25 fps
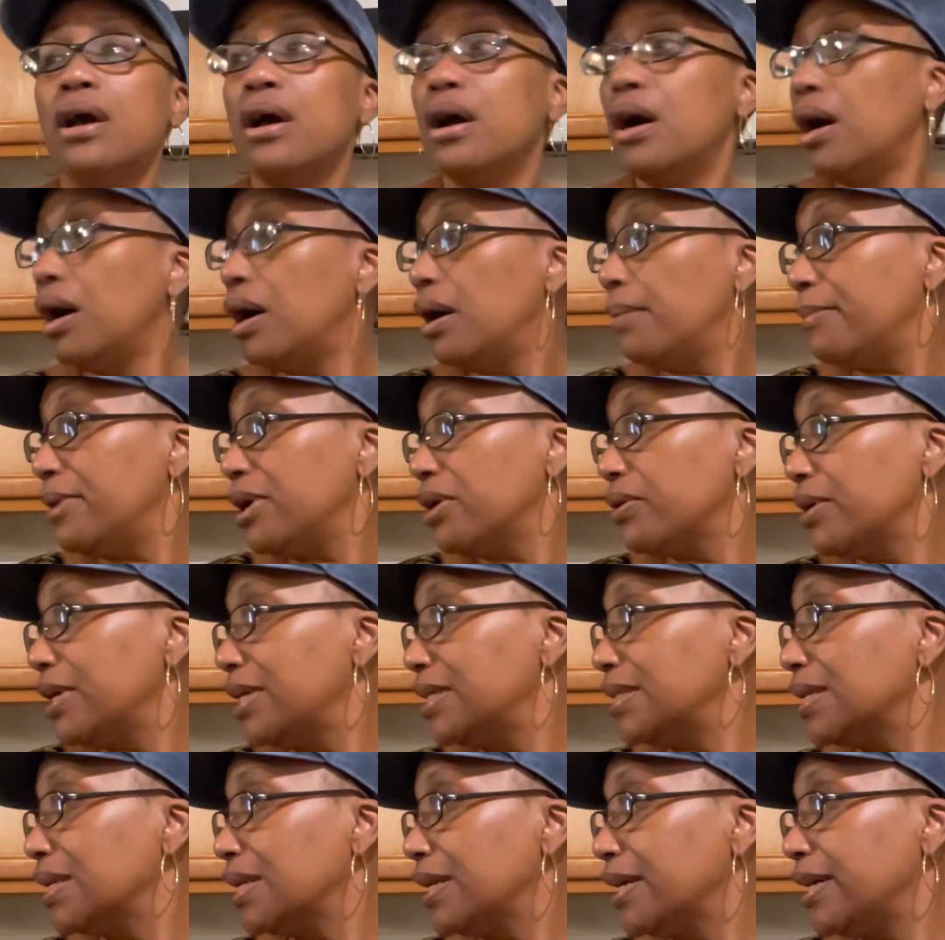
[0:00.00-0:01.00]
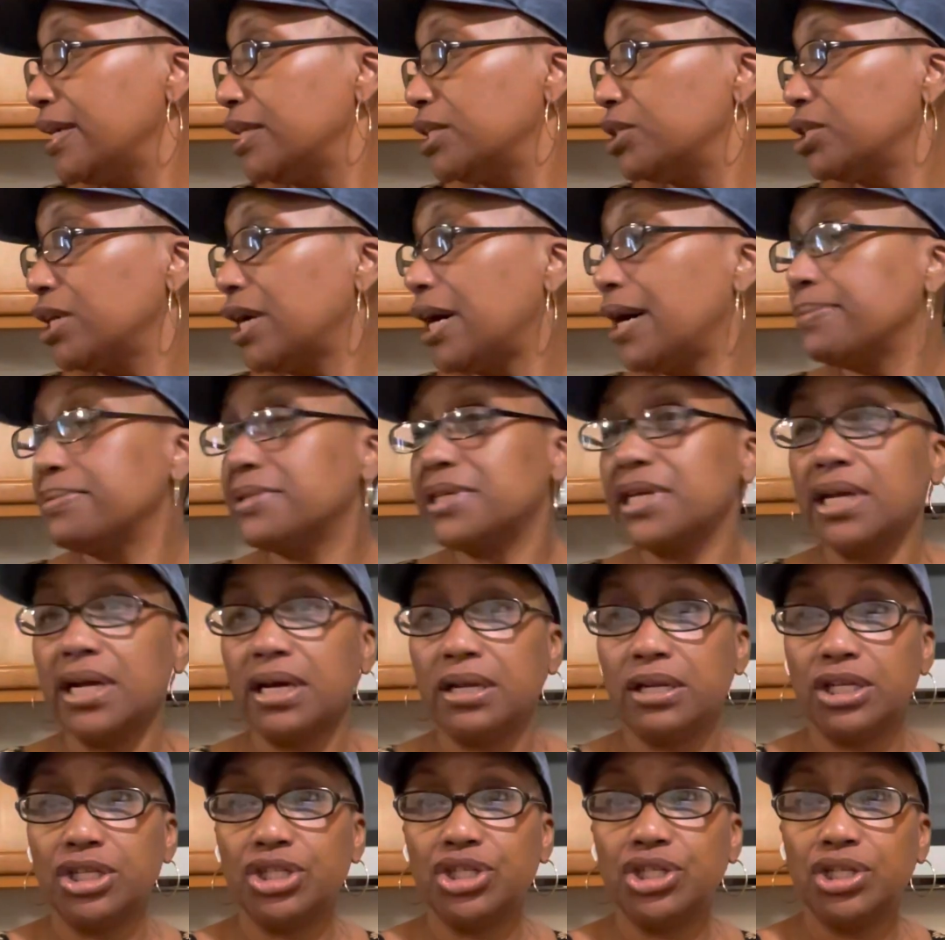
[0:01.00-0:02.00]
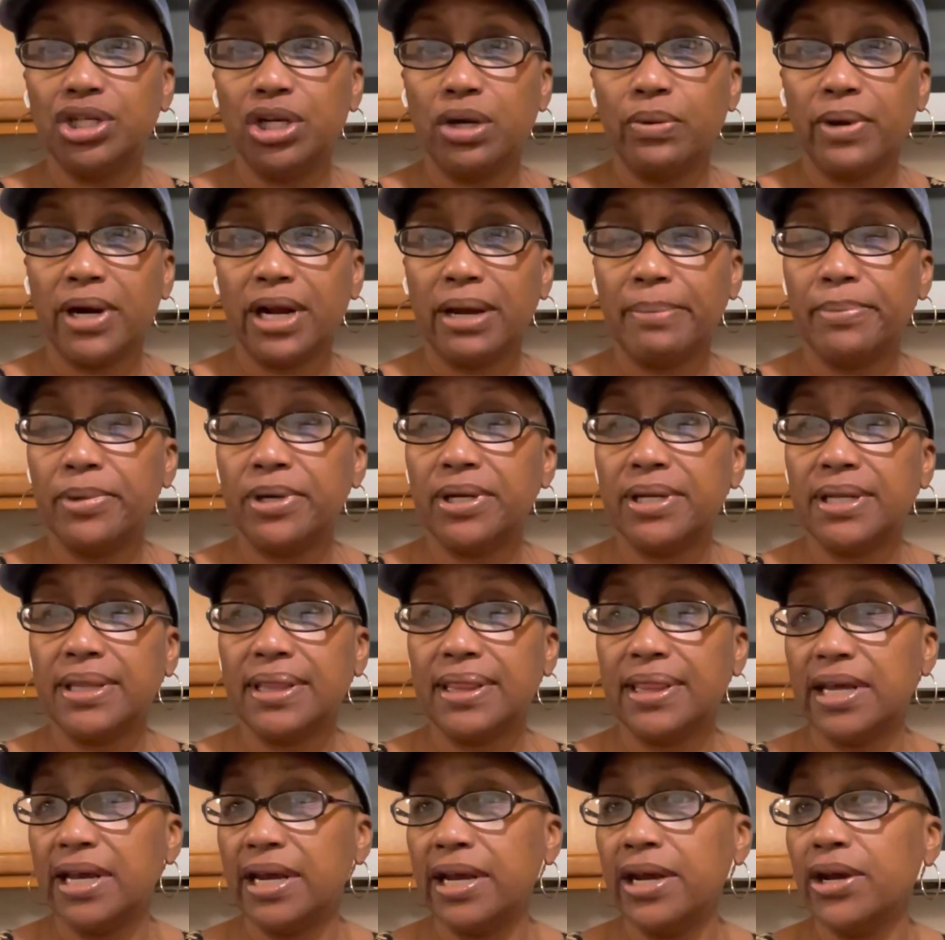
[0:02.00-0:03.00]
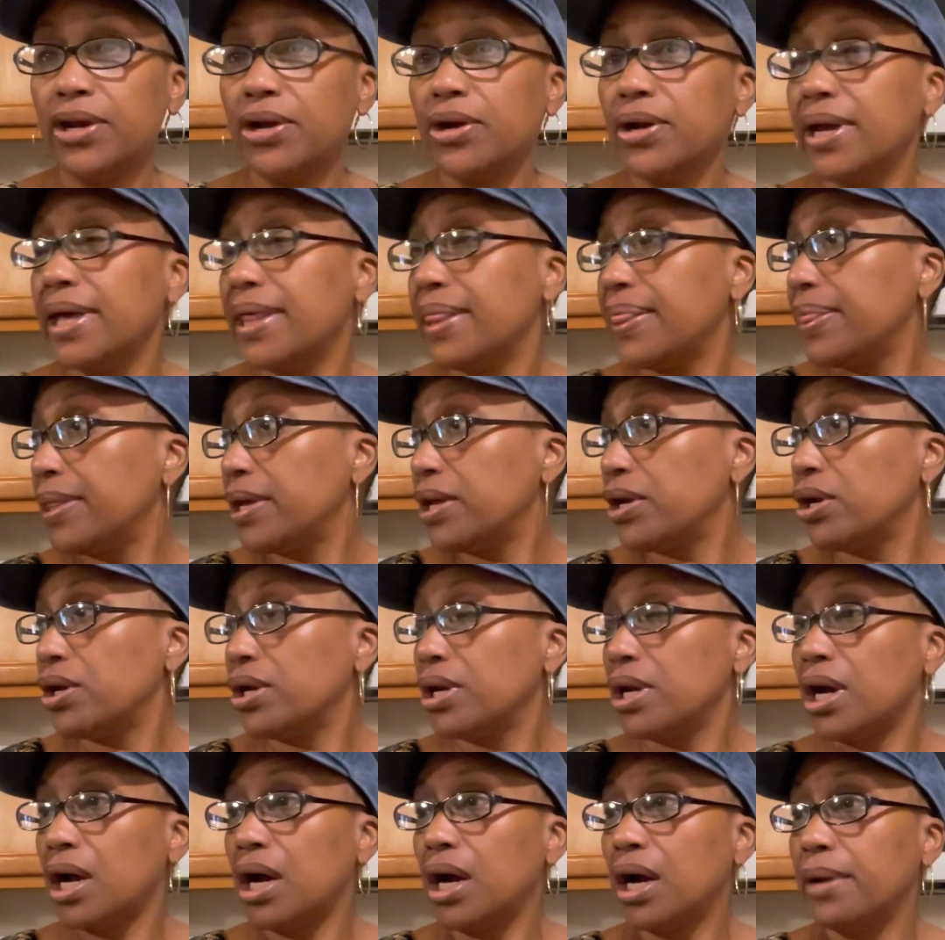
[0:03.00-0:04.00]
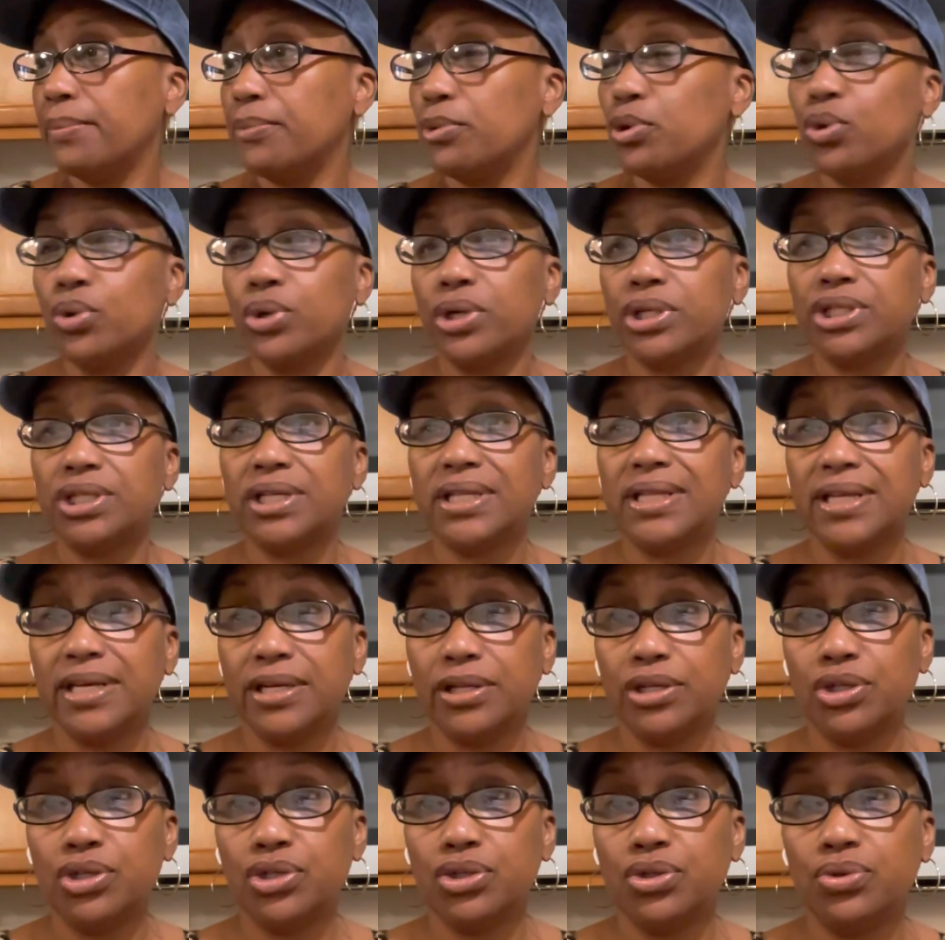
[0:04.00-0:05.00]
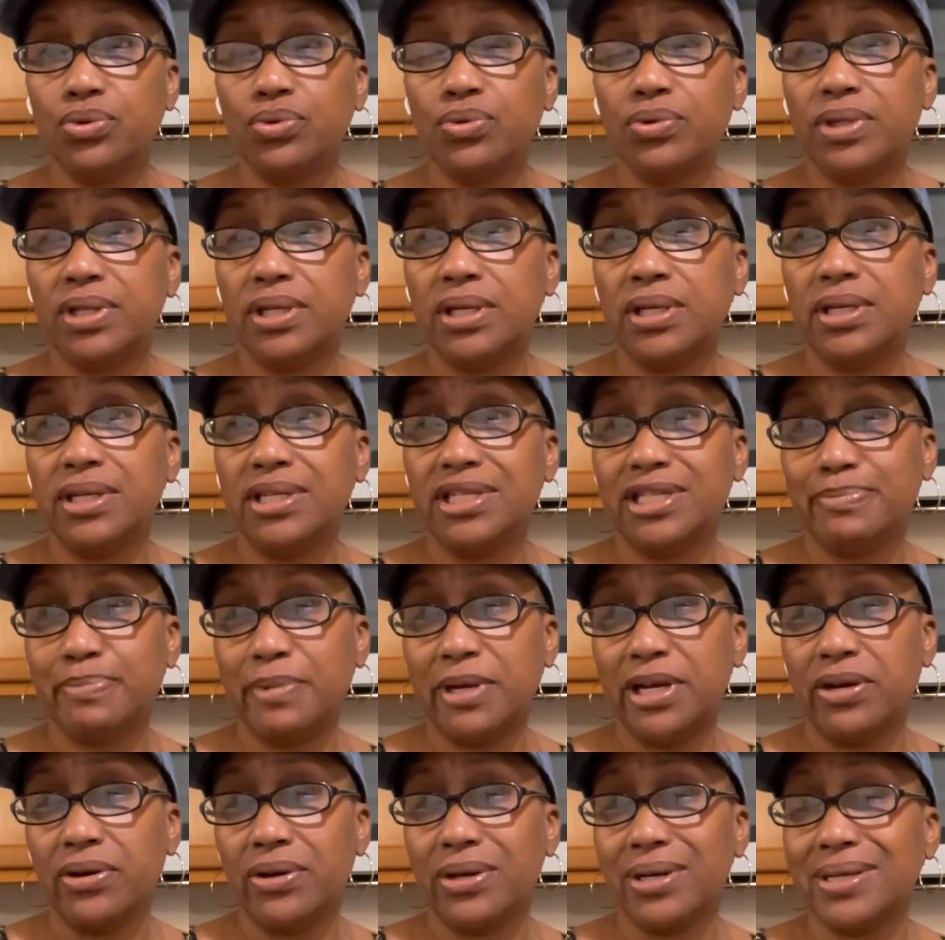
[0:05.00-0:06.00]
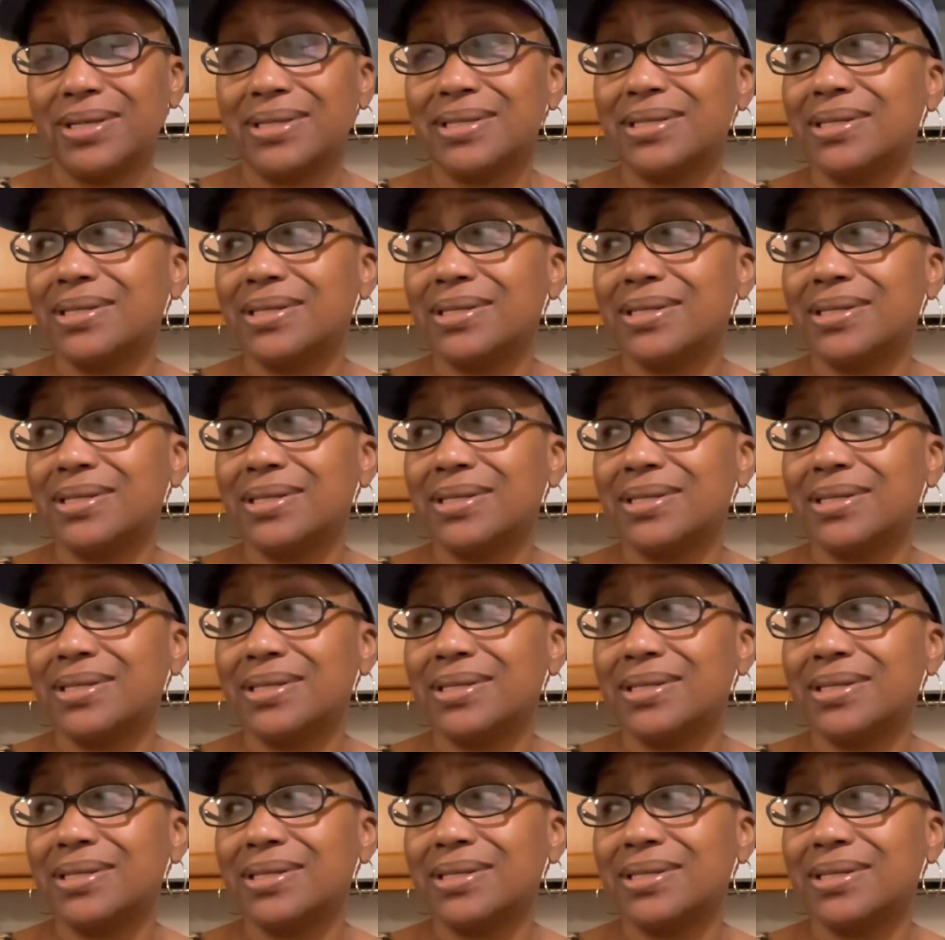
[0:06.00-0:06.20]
Marinate the lamb chops and I'll let you know what I put in there, and then I'm going to then do the asparagus.